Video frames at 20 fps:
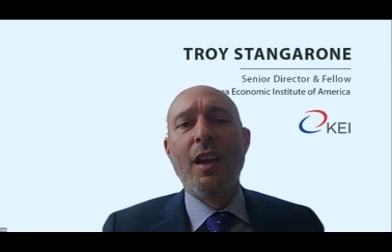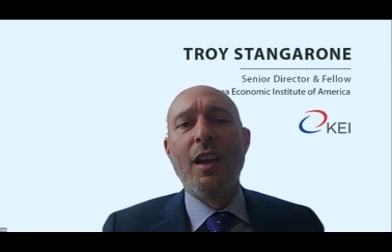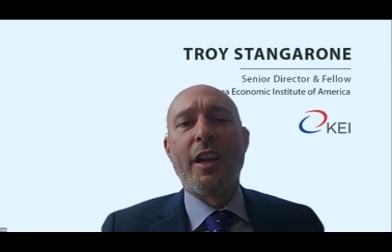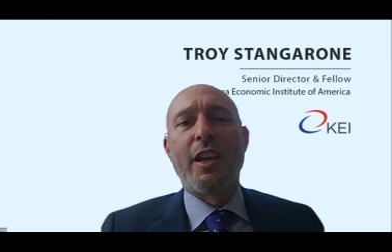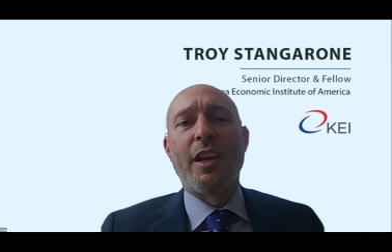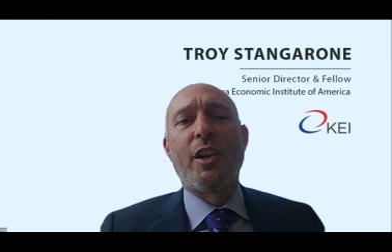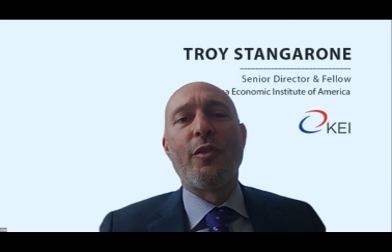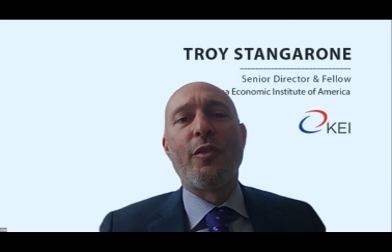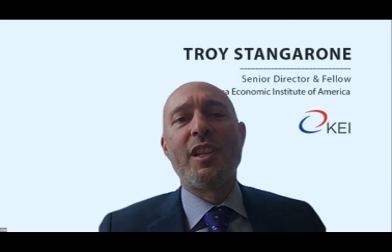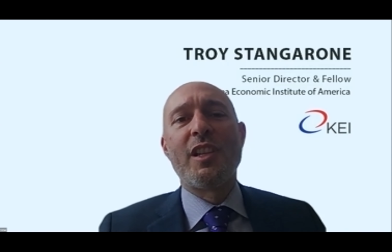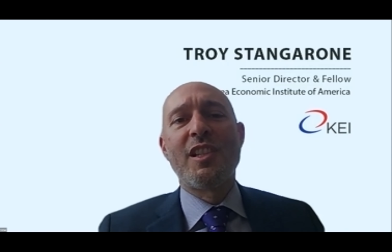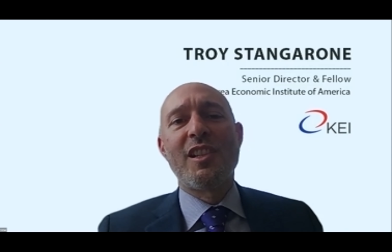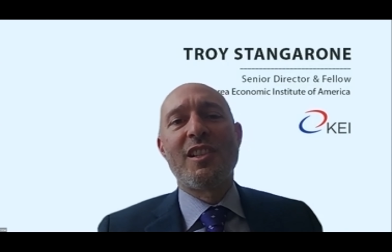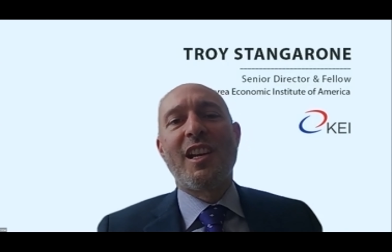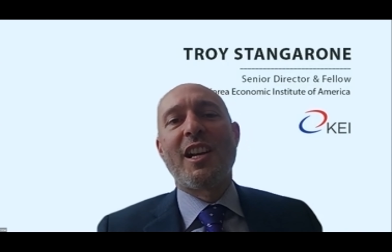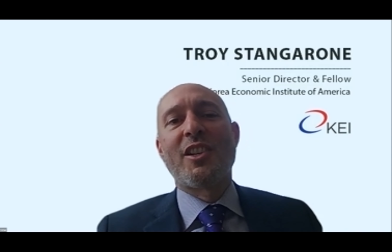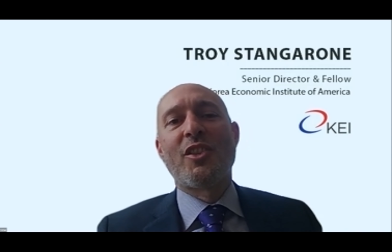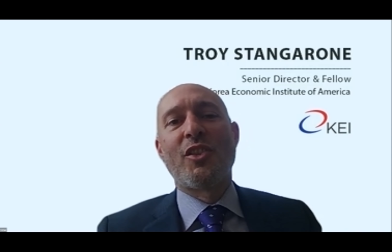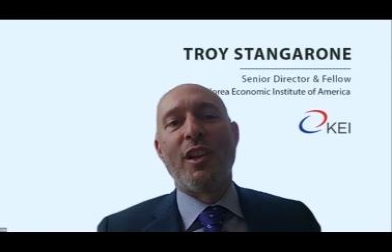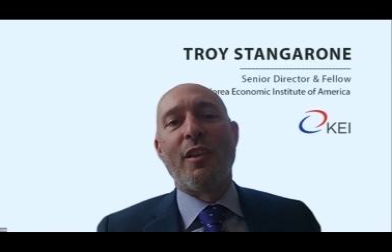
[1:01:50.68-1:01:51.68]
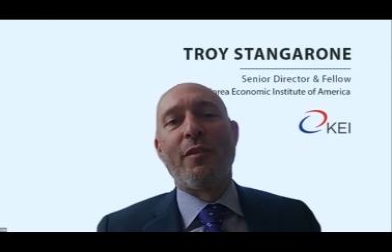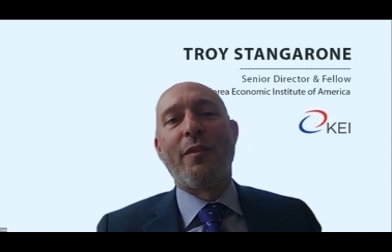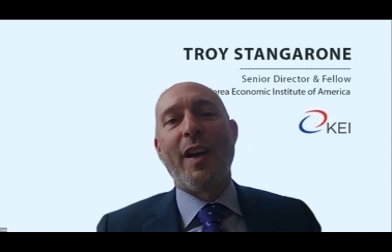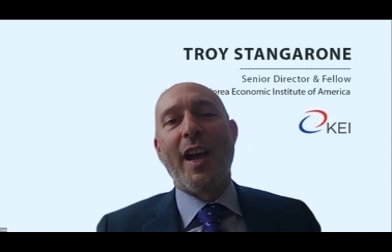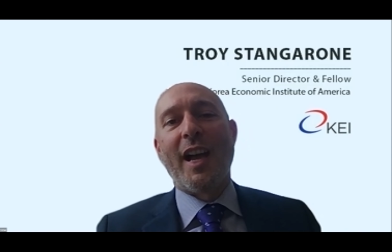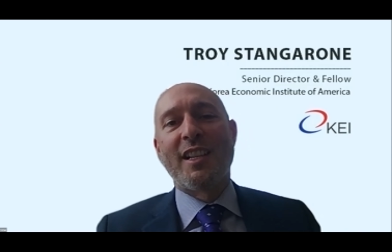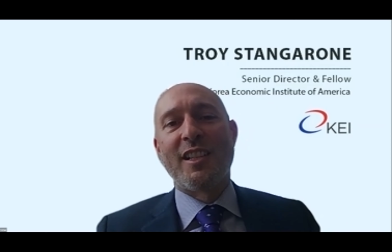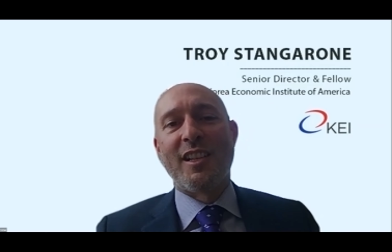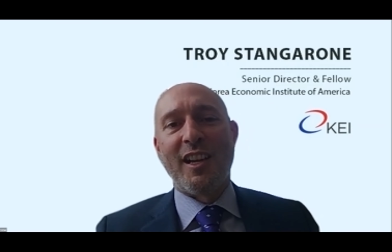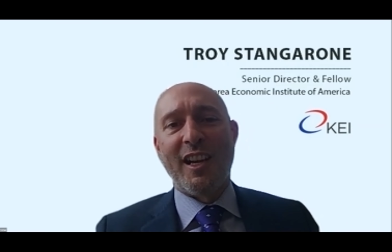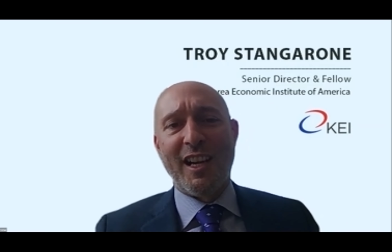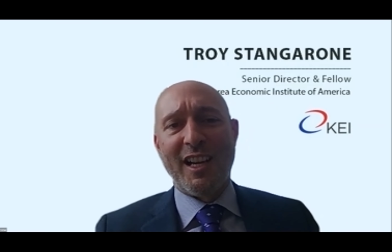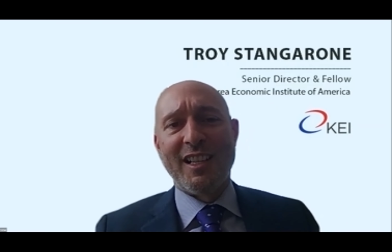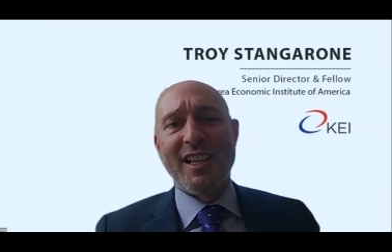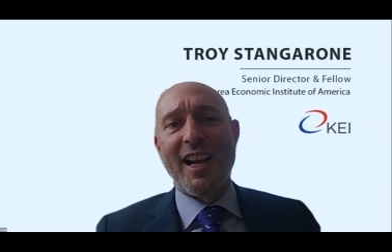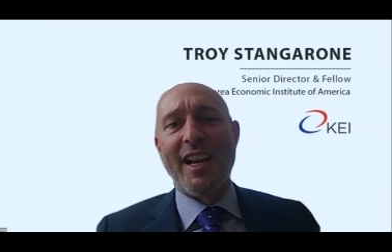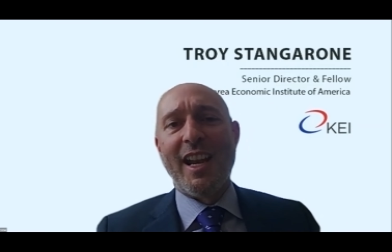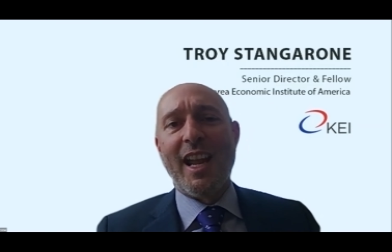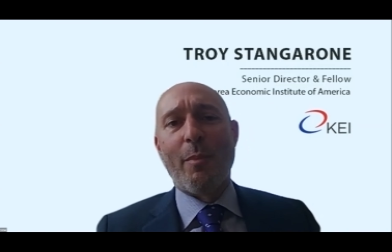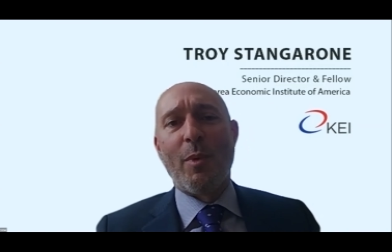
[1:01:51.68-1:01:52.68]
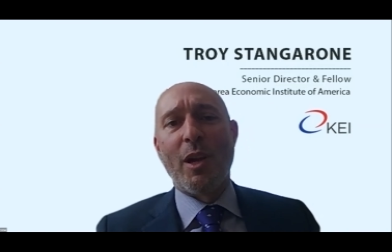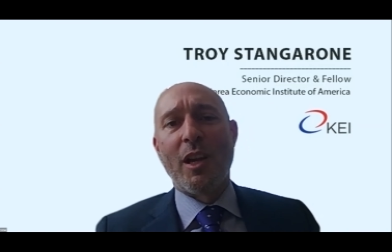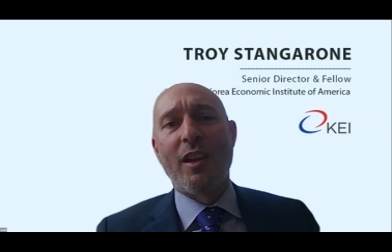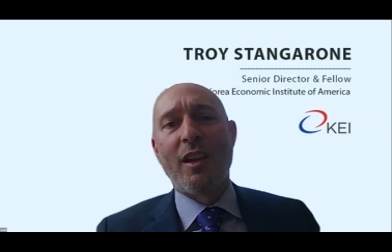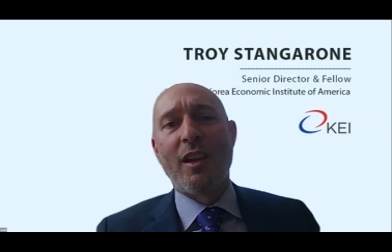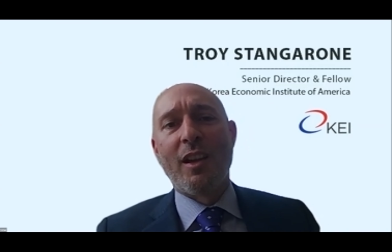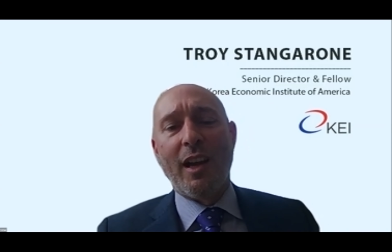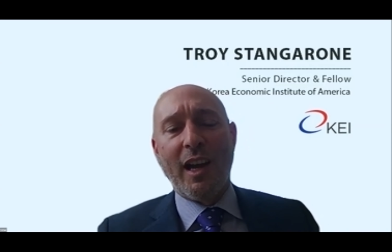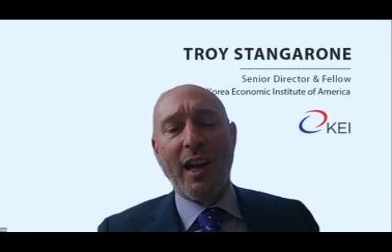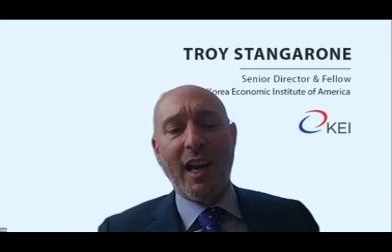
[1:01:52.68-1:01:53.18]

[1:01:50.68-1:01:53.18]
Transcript: This is actually a fascinating dynamic.